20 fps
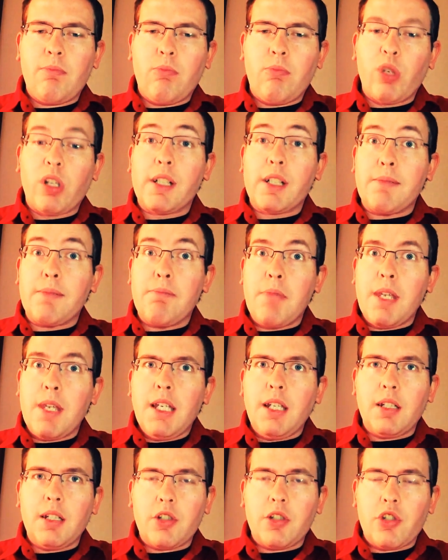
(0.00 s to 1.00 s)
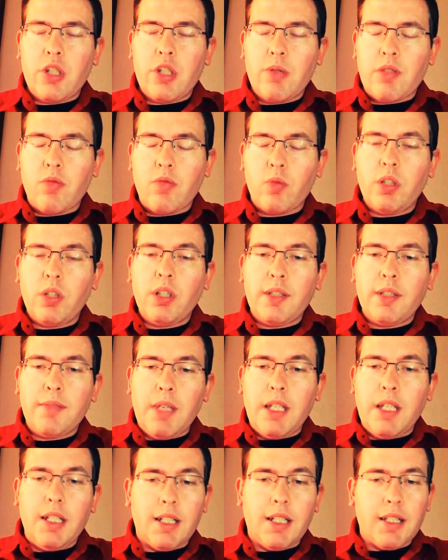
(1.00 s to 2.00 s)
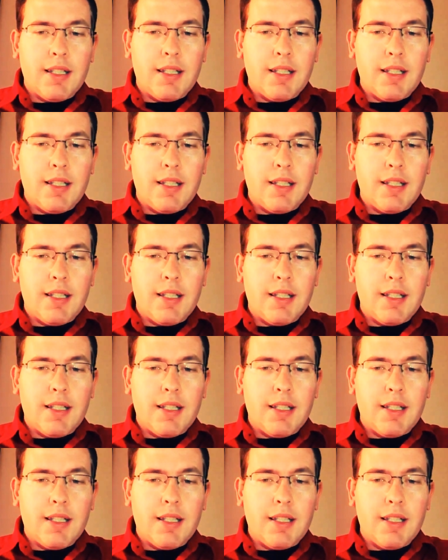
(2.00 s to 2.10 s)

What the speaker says: really mean, and she was really mean in